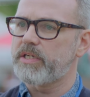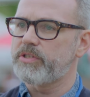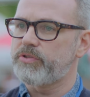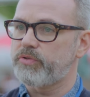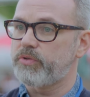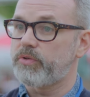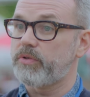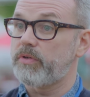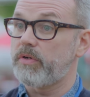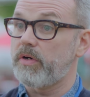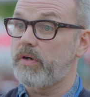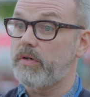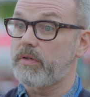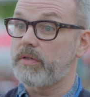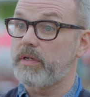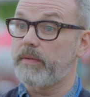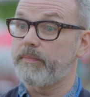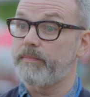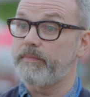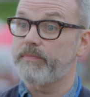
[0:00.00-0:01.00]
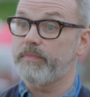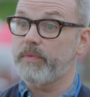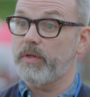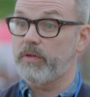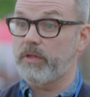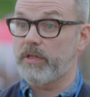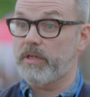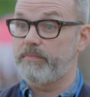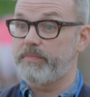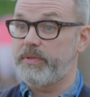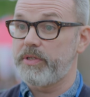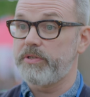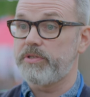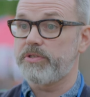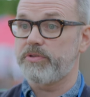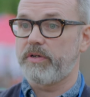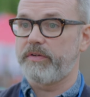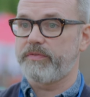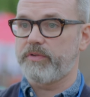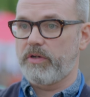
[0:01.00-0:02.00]
I draw on a
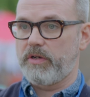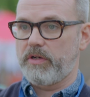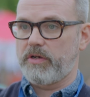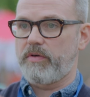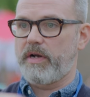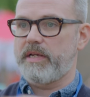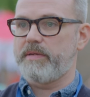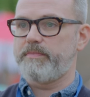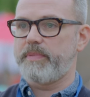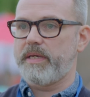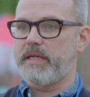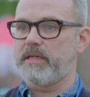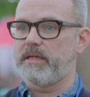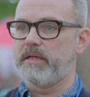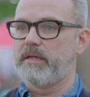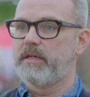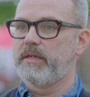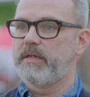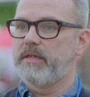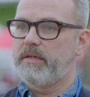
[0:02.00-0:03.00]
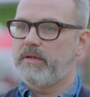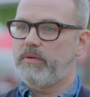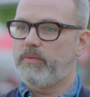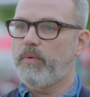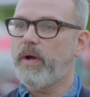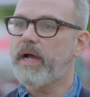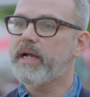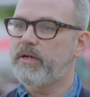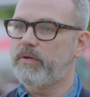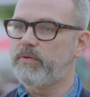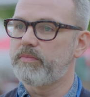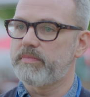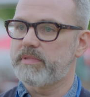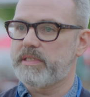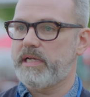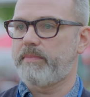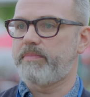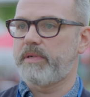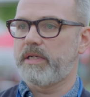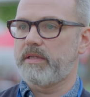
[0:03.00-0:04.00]
computer. I've got a great big Wacom
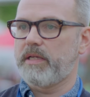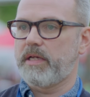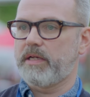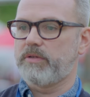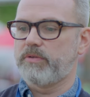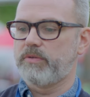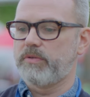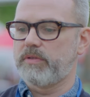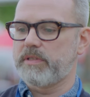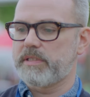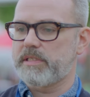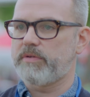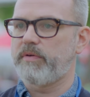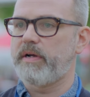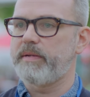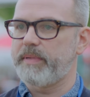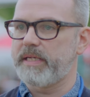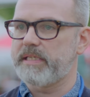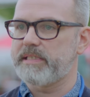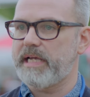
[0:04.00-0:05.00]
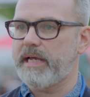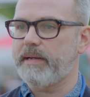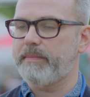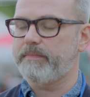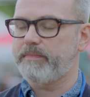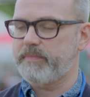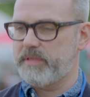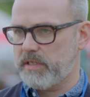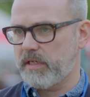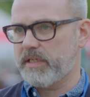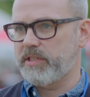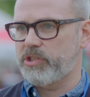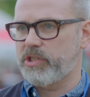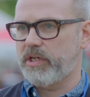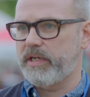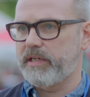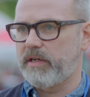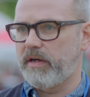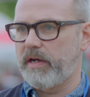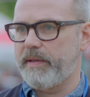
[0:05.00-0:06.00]
tablet, they're called, great big tab, it's like a
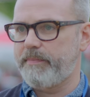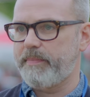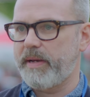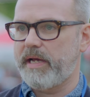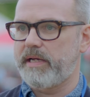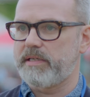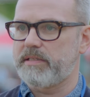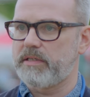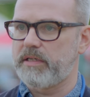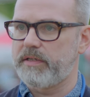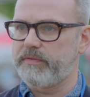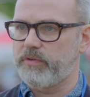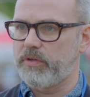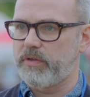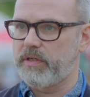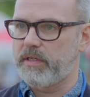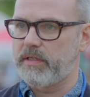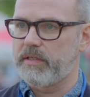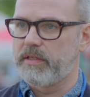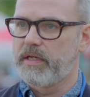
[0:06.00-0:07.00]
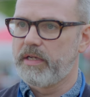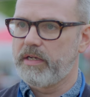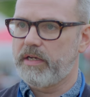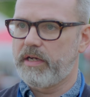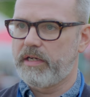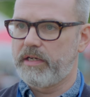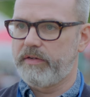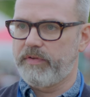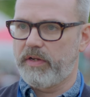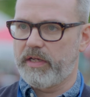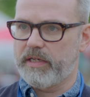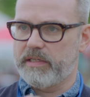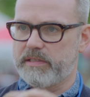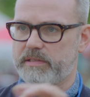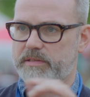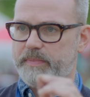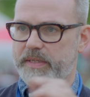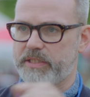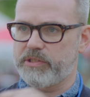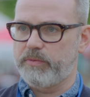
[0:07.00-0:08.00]
giant iPad, and I've got a kind of like a
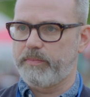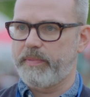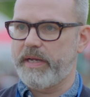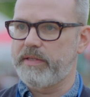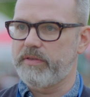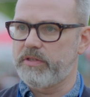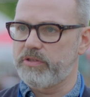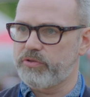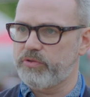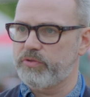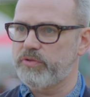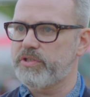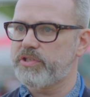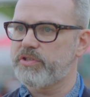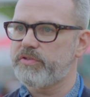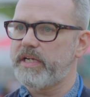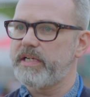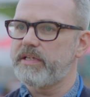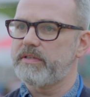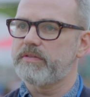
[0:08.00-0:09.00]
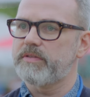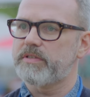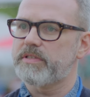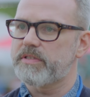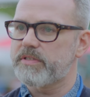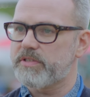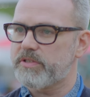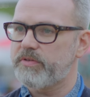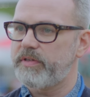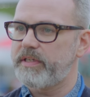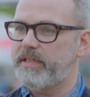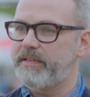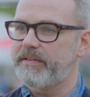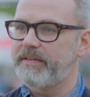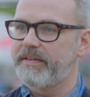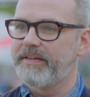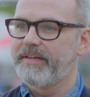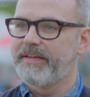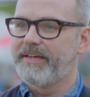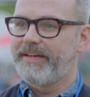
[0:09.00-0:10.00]
special pen that draws straight onto the screen,
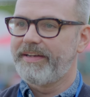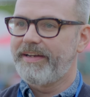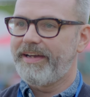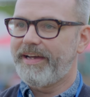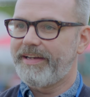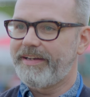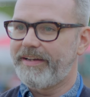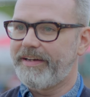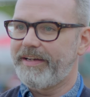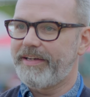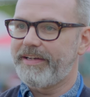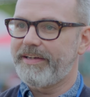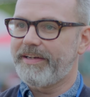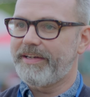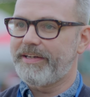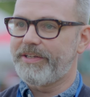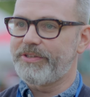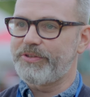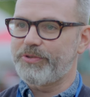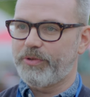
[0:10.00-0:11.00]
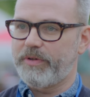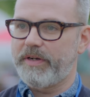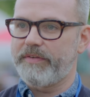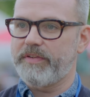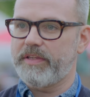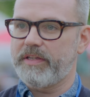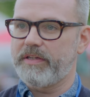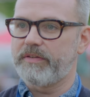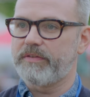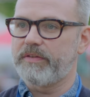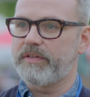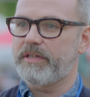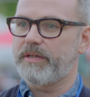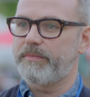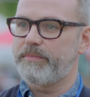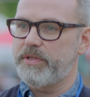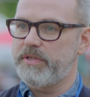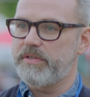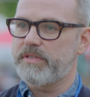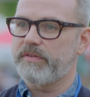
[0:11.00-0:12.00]
and I draw everything on the
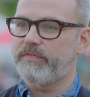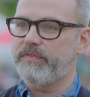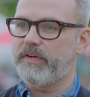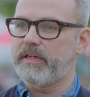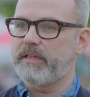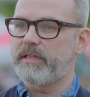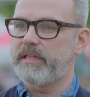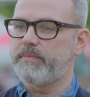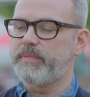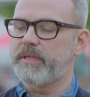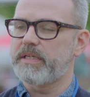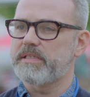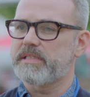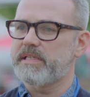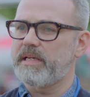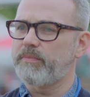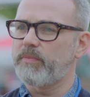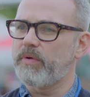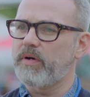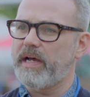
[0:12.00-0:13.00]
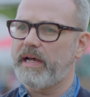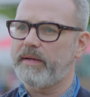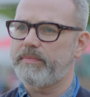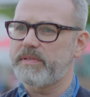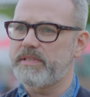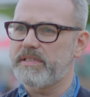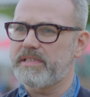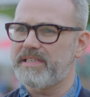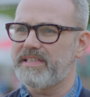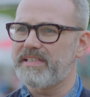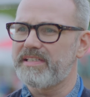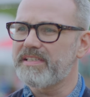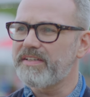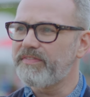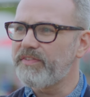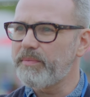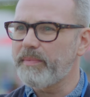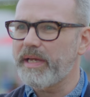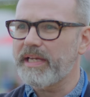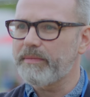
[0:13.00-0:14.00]
computer finally, because then what happens is,
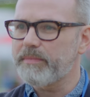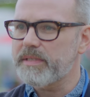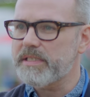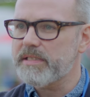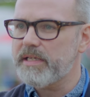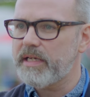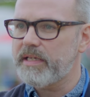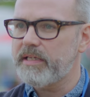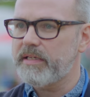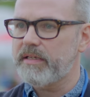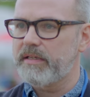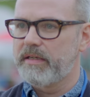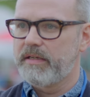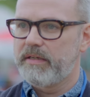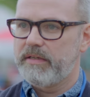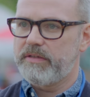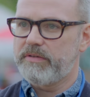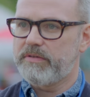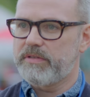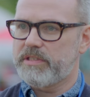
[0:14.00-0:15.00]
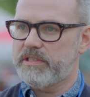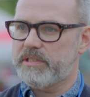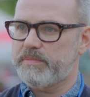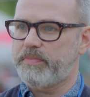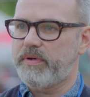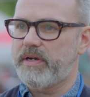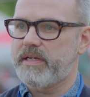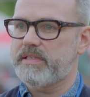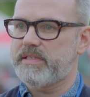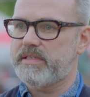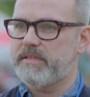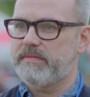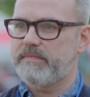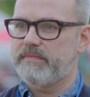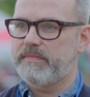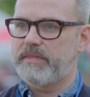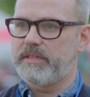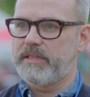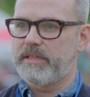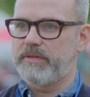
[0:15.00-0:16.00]
if you make a mistake, you can just press,
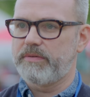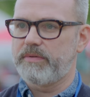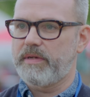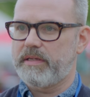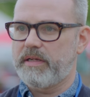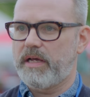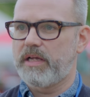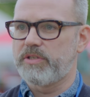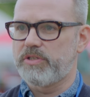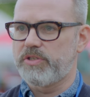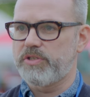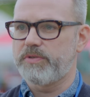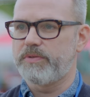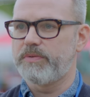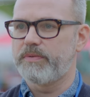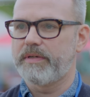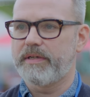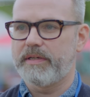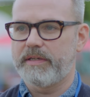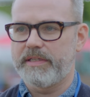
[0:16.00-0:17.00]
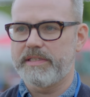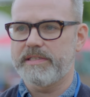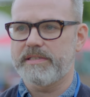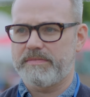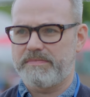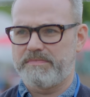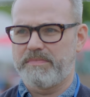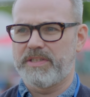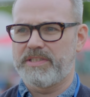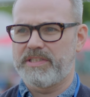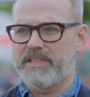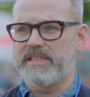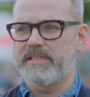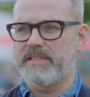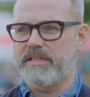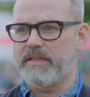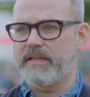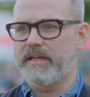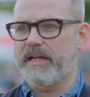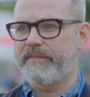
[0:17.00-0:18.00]
you know, undo, and it's much
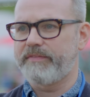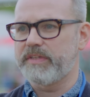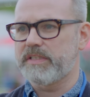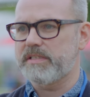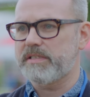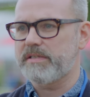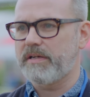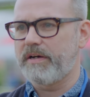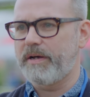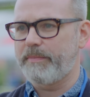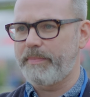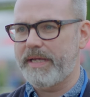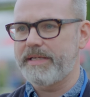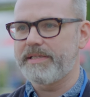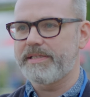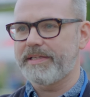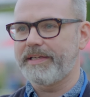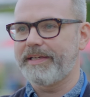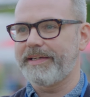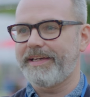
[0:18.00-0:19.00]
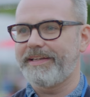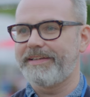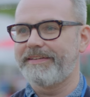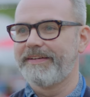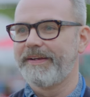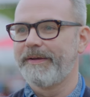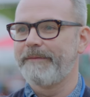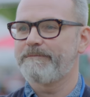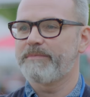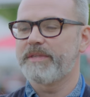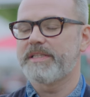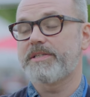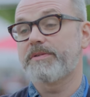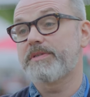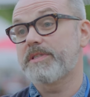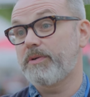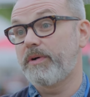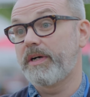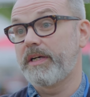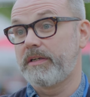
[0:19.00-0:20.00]
easier than having to start a painting again, and so
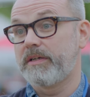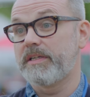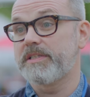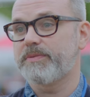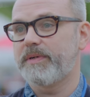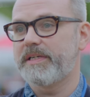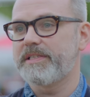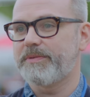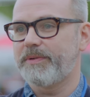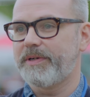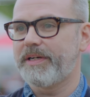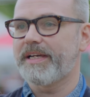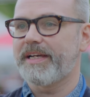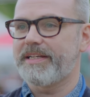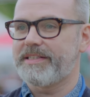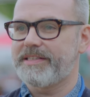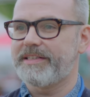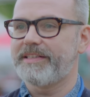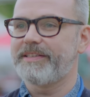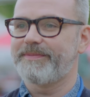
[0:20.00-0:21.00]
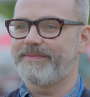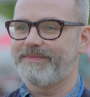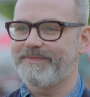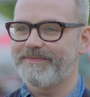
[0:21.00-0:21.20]
it's quite a nice way to work actually.